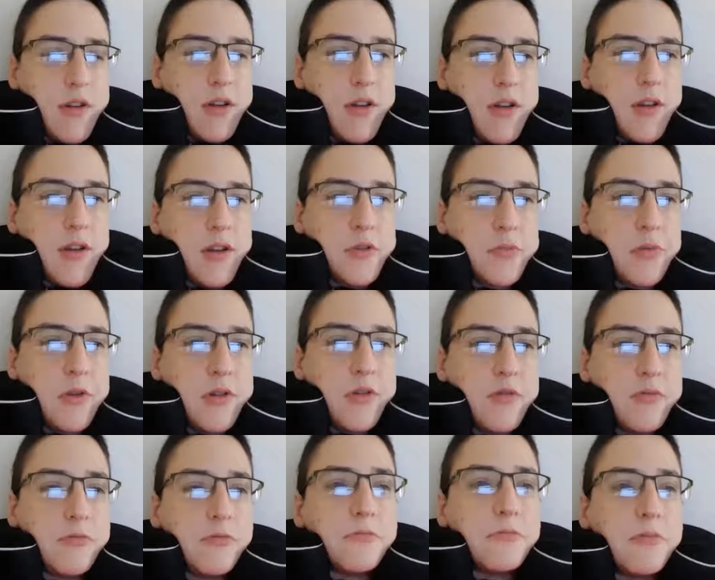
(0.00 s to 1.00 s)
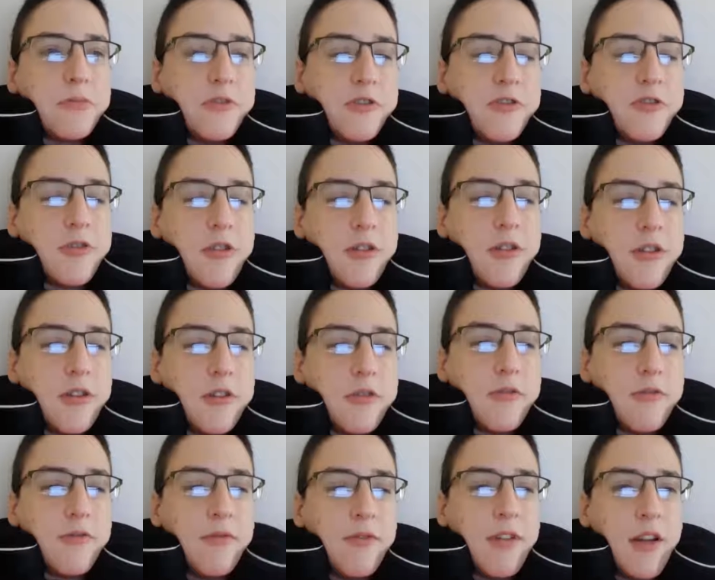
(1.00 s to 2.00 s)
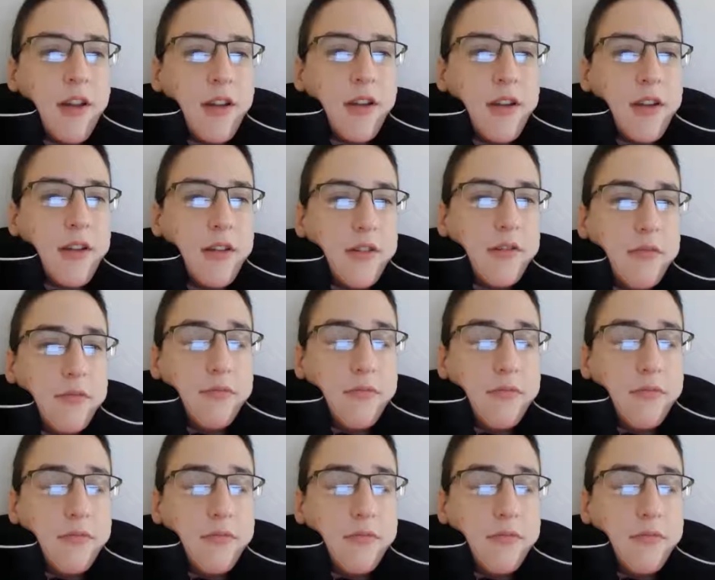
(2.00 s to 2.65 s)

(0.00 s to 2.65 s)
has been treated really